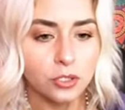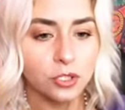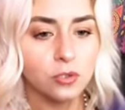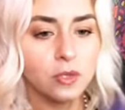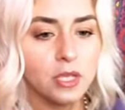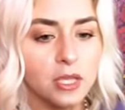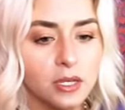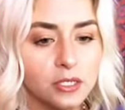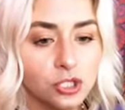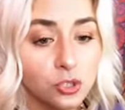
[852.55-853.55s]
you
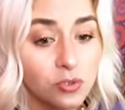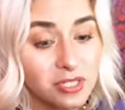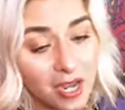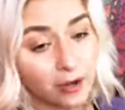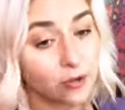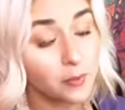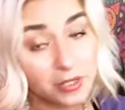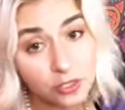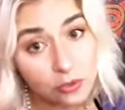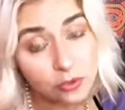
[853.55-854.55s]
can soothe tired
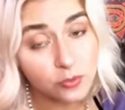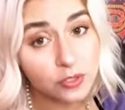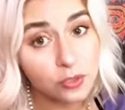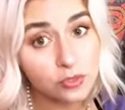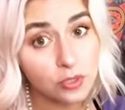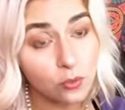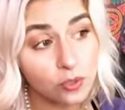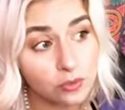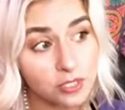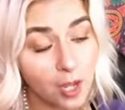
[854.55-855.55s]
muscles with using
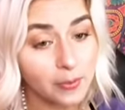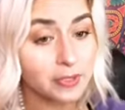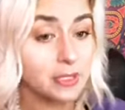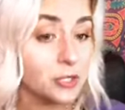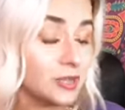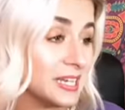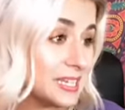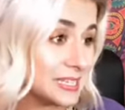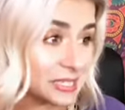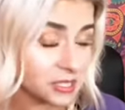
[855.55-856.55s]
oils topically. You can
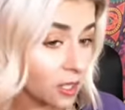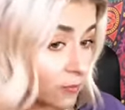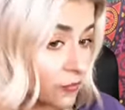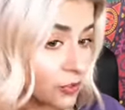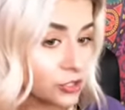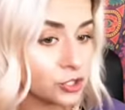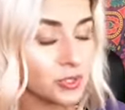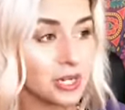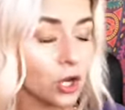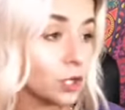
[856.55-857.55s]
ease discomfort. You
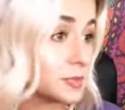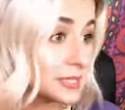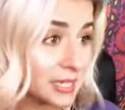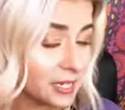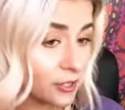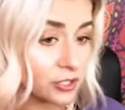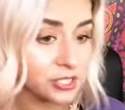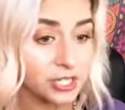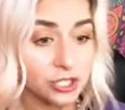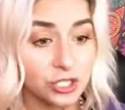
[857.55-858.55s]
can calm skin
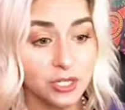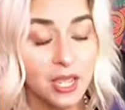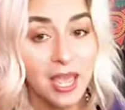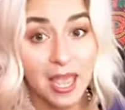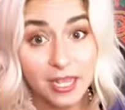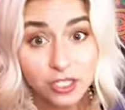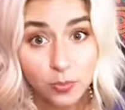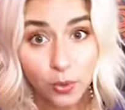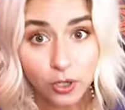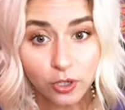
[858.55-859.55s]
irritation and
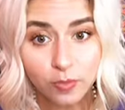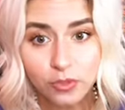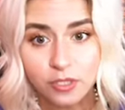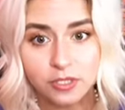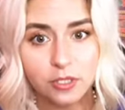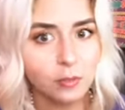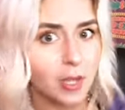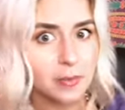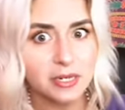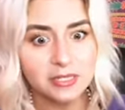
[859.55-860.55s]
support your immune system.
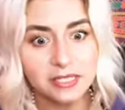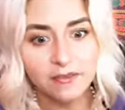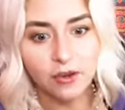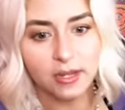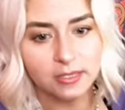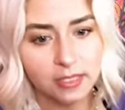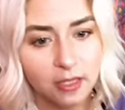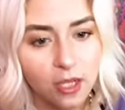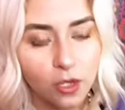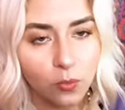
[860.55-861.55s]
I mean, it's never
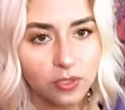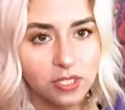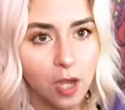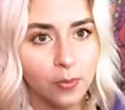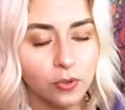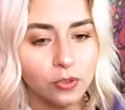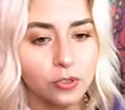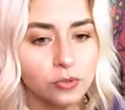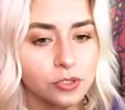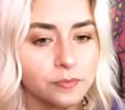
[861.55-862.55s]
ending with topical
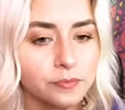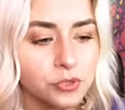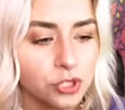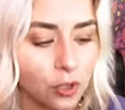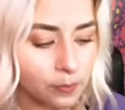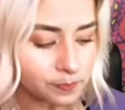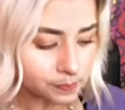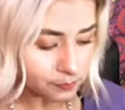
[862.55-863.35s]
use. So